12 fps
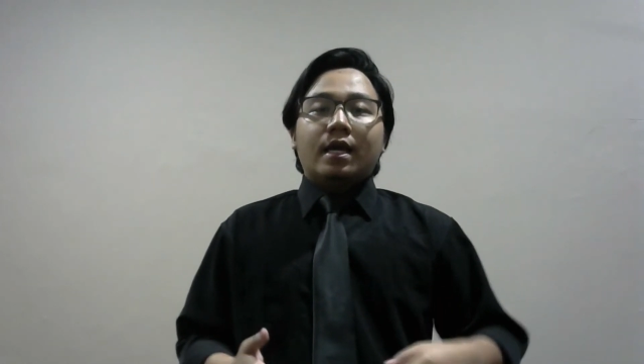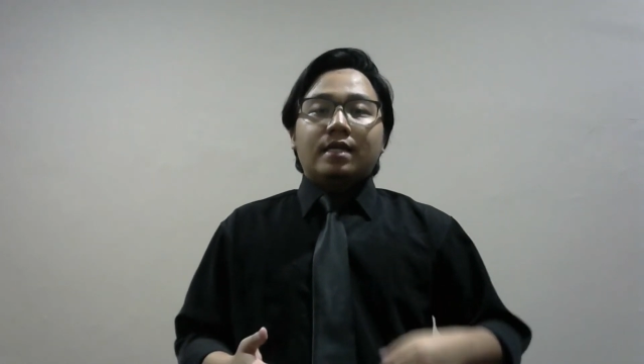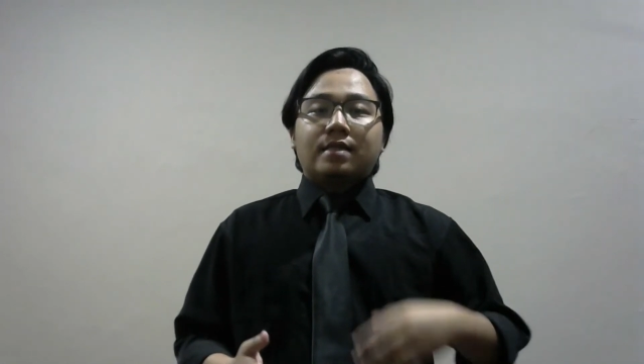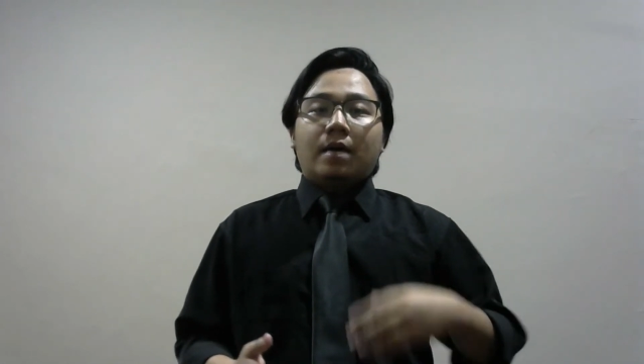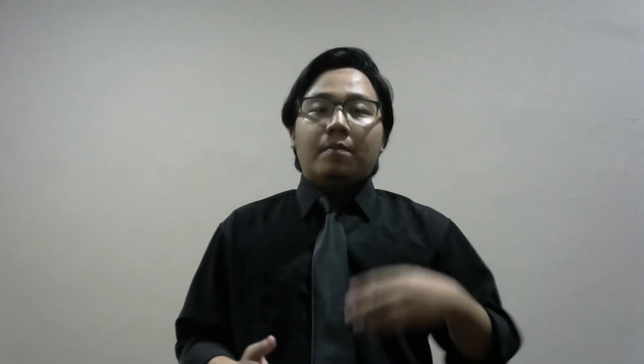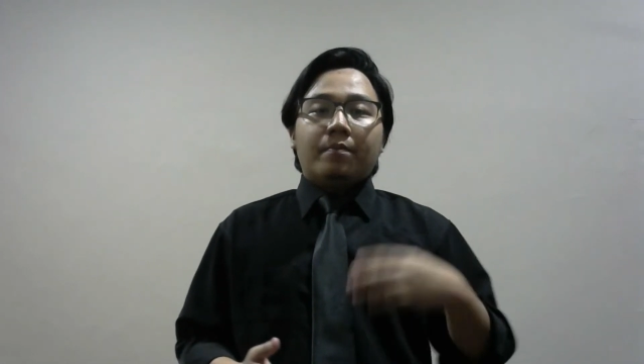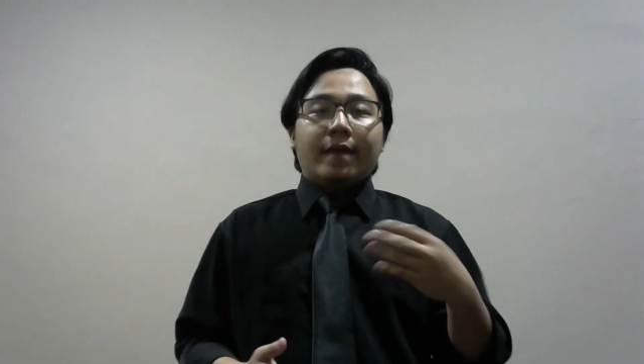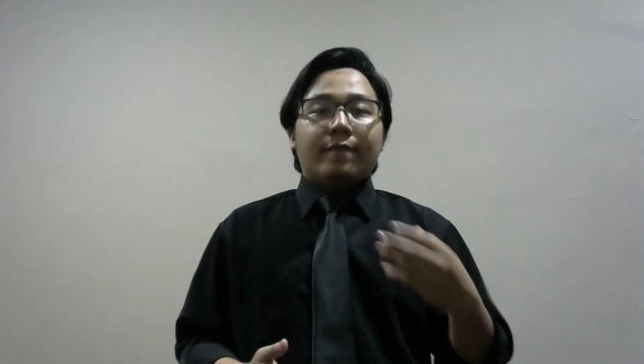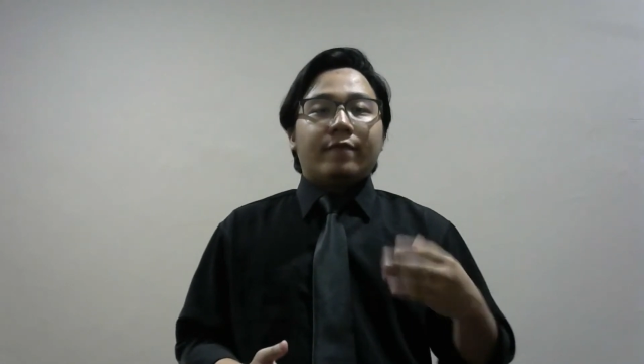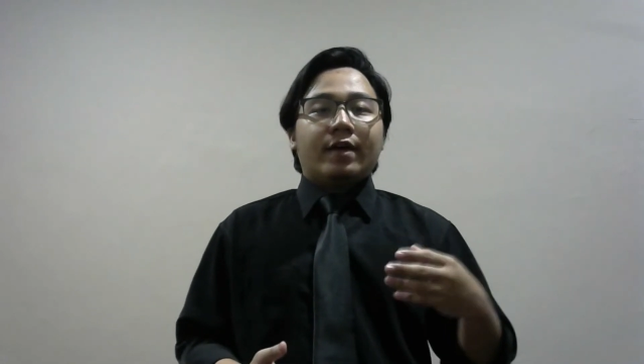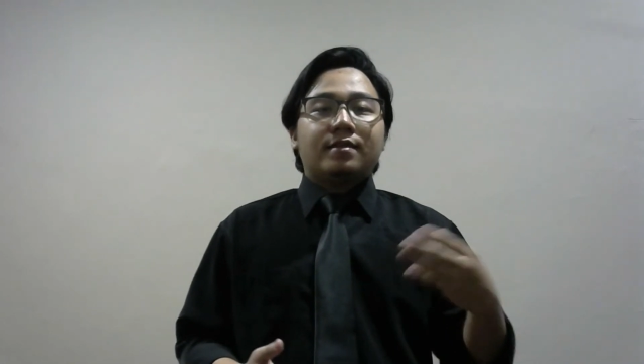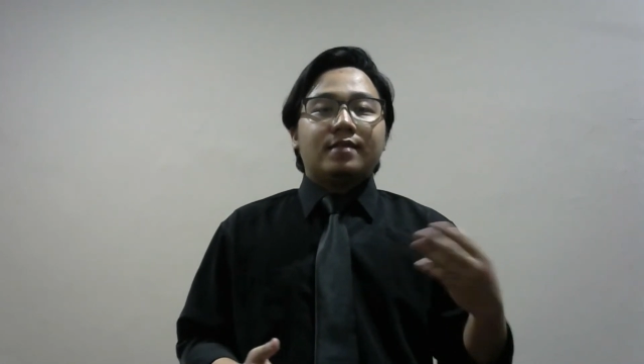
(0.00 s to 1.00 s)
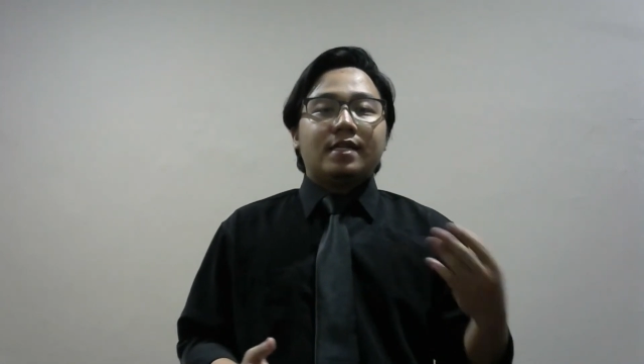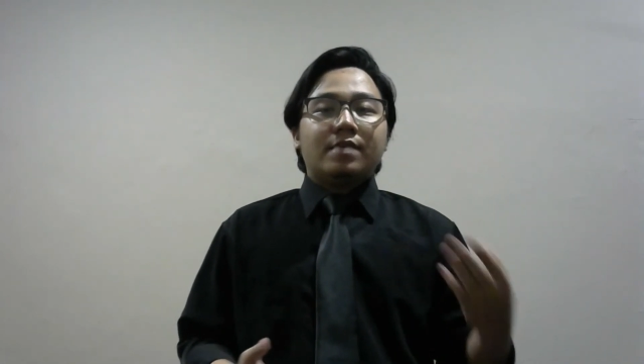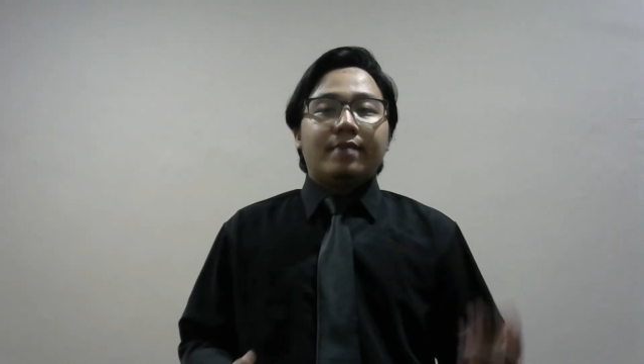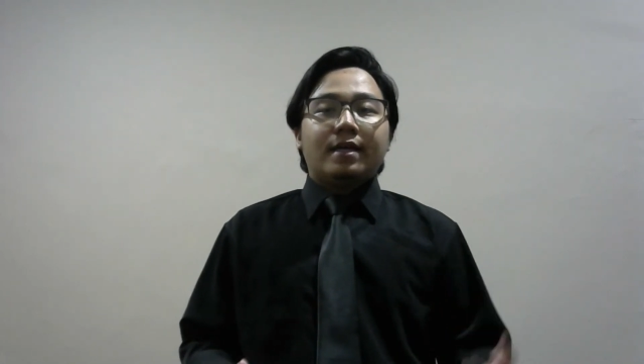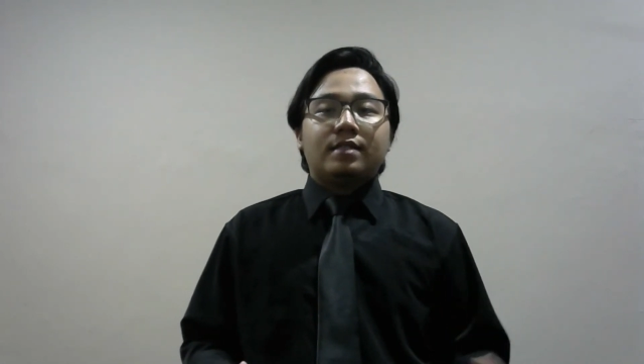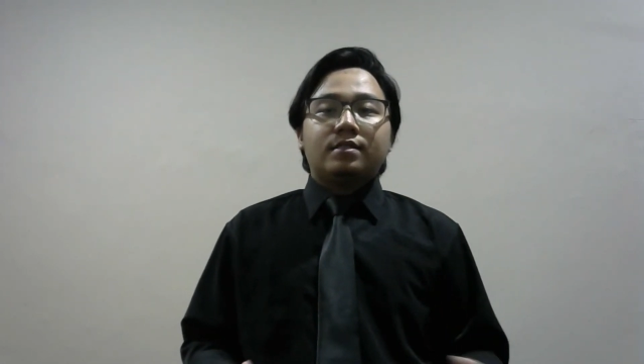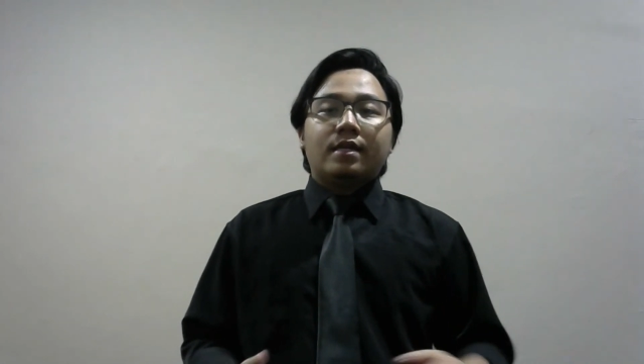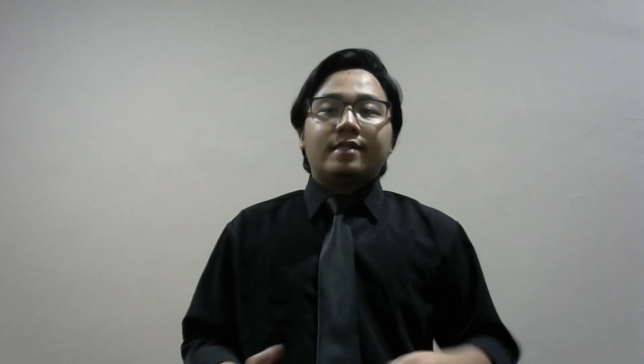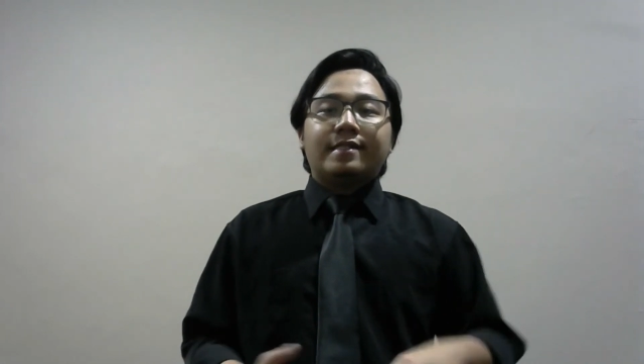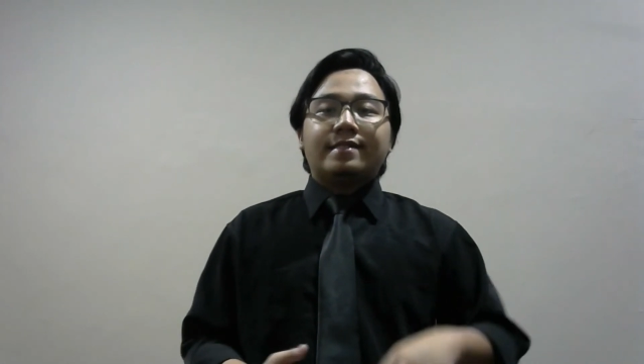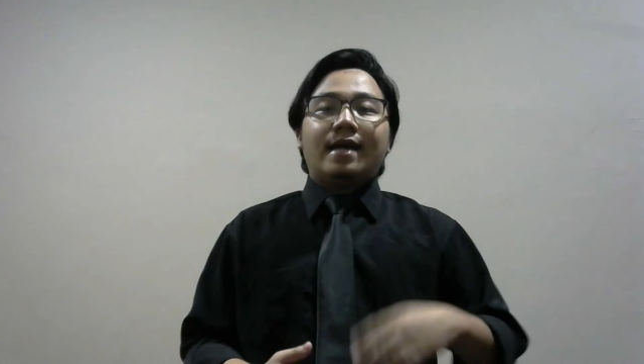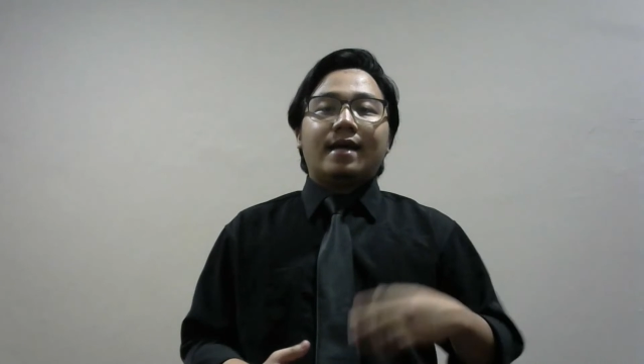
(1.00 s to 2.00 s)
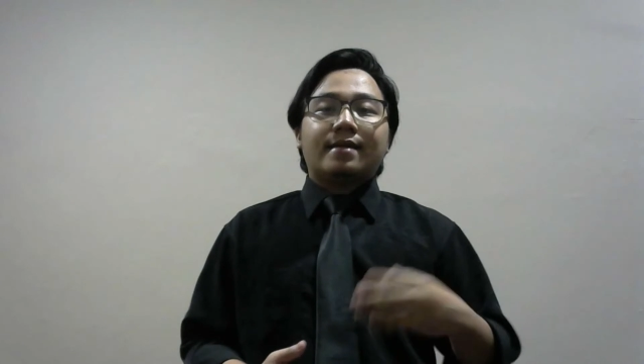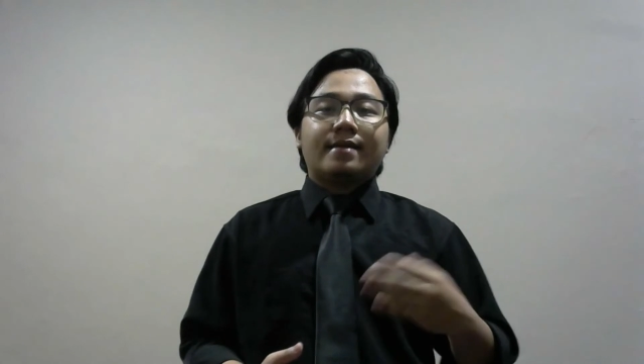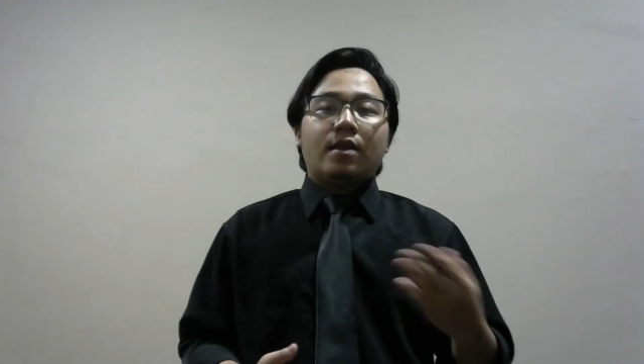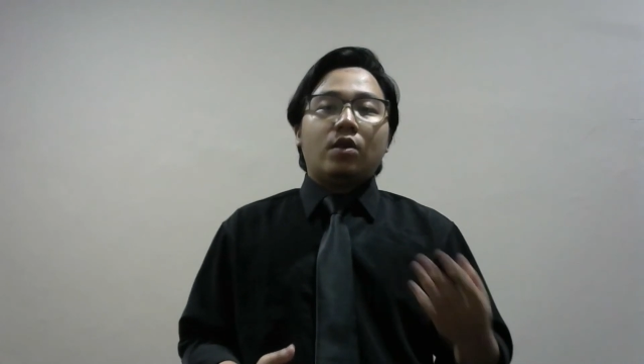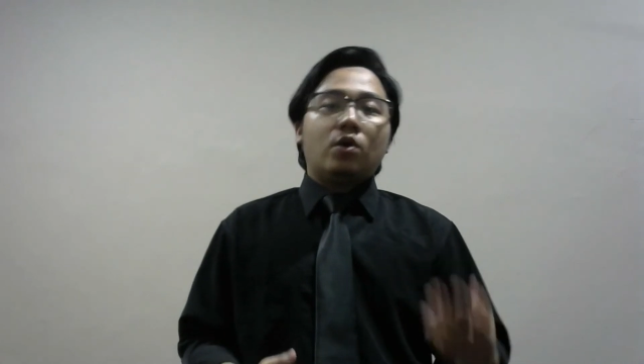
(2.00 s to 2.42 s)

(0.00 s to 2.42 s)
some vector image, the Dark Knight